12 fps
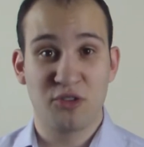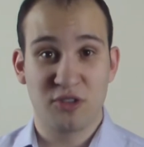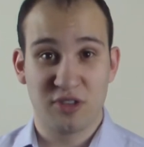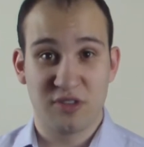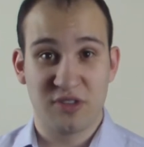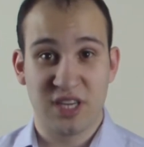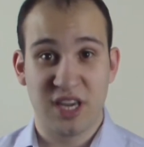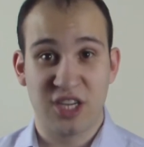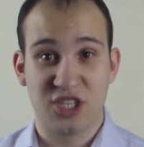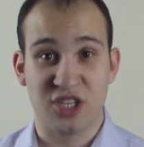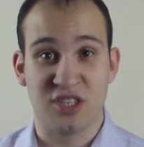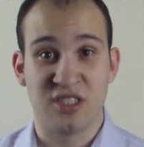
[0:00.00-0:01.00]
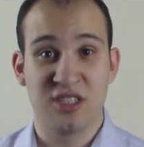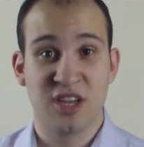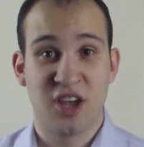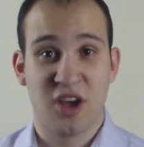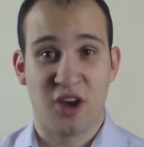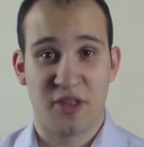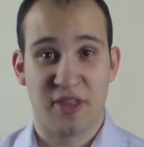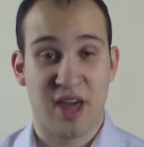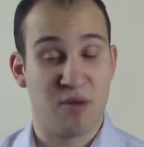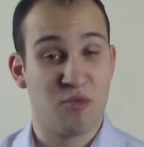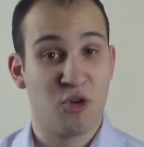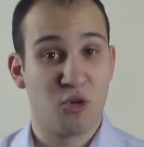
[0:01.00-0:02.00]
notifications on
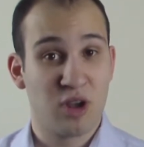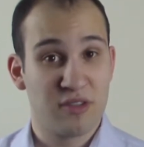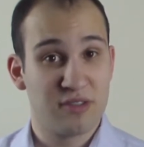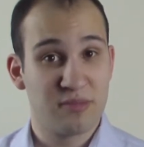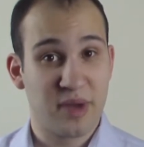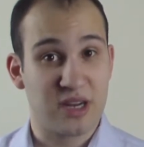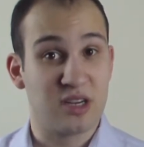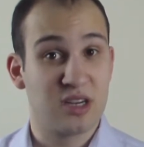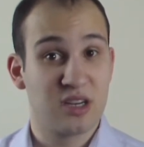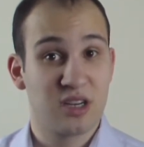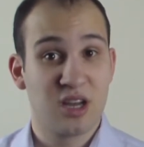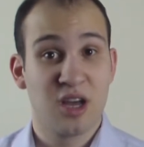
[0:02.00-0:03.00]
them, or even better,